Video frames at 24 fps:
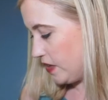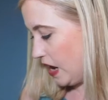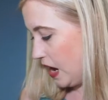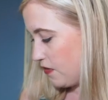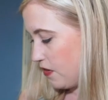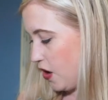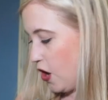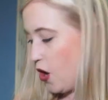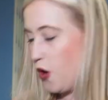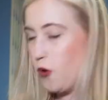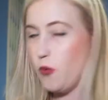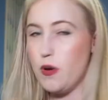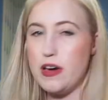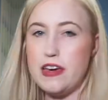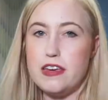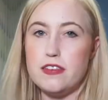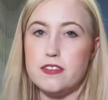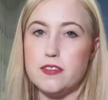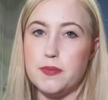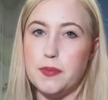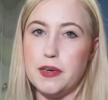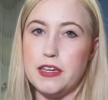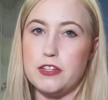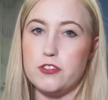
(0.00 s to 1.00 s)
I've
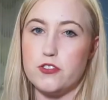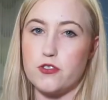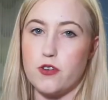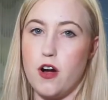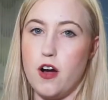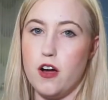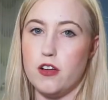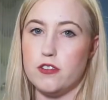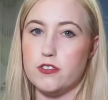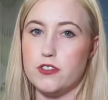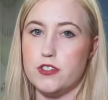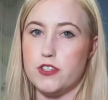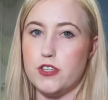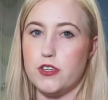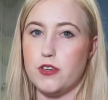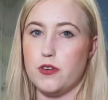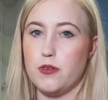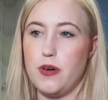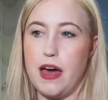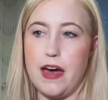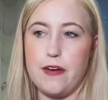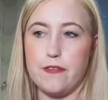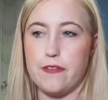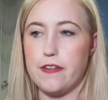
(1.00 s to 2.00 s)
always been drawn
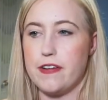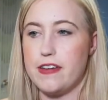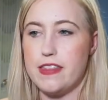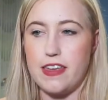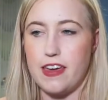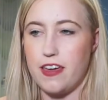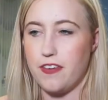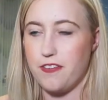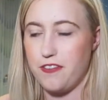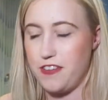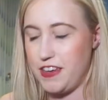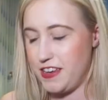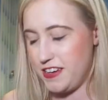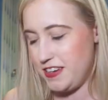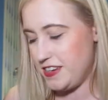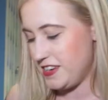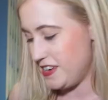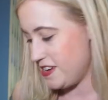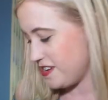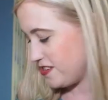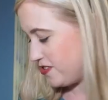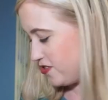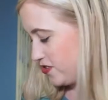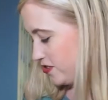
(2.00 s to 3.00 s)
to everything
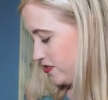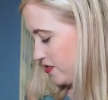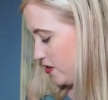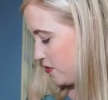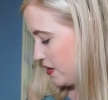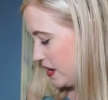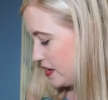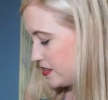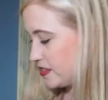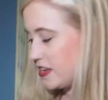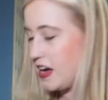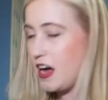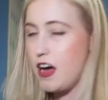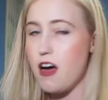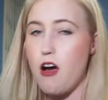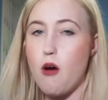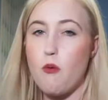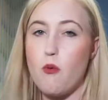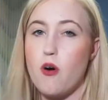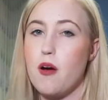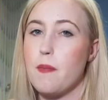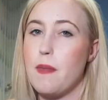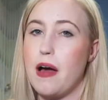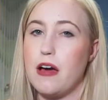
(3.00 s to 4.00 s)
vintage, so that's how
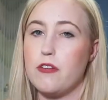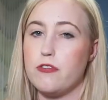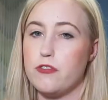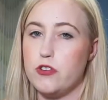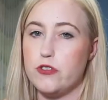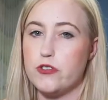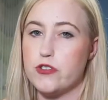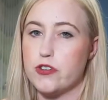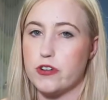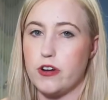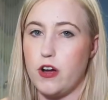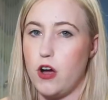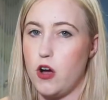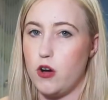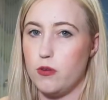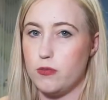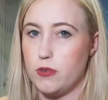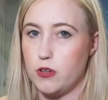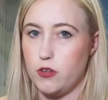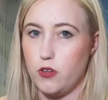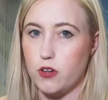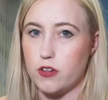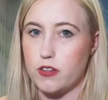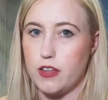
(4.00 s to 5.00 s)
I want my future home
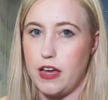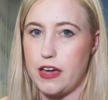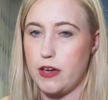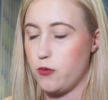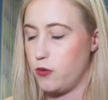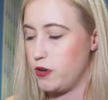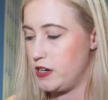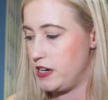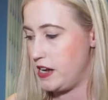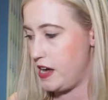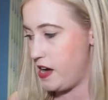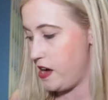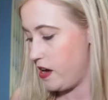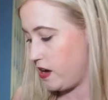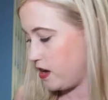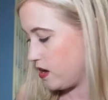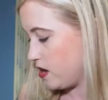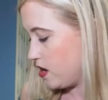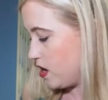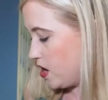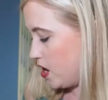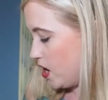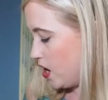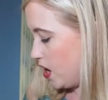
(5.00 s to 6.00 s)
to look like one day.
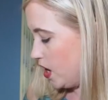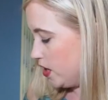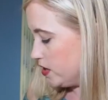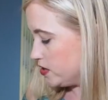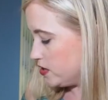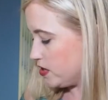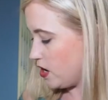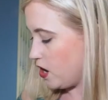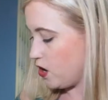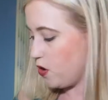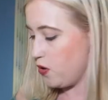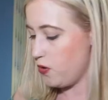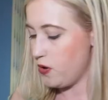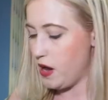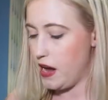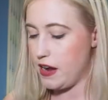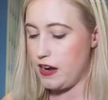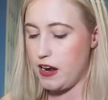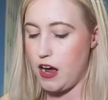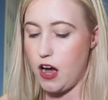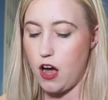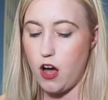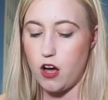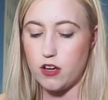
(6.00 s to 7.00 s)
So,
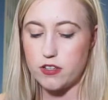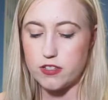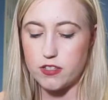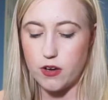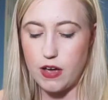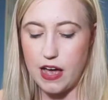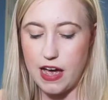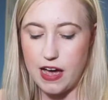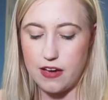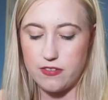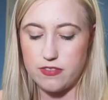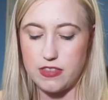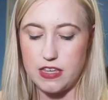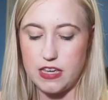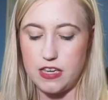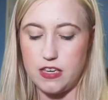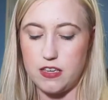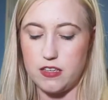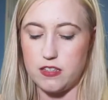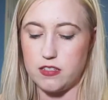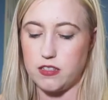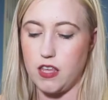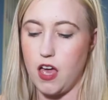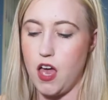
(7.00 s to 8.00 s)
and I also have
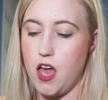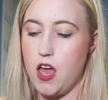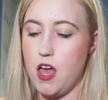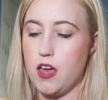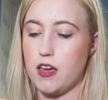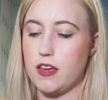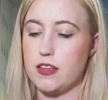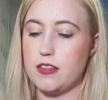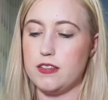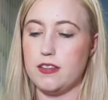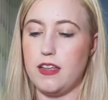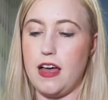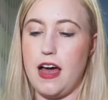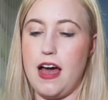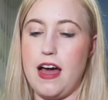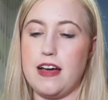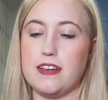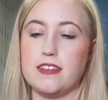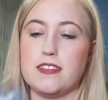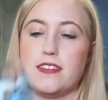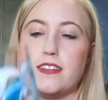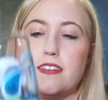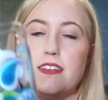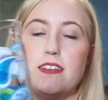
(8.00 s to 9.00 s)
these
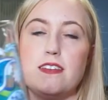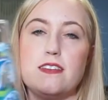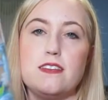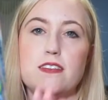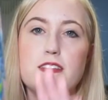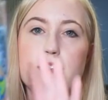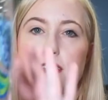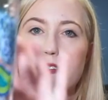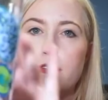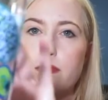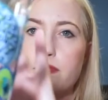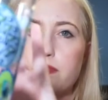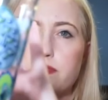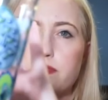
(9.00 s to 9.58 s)
glasses.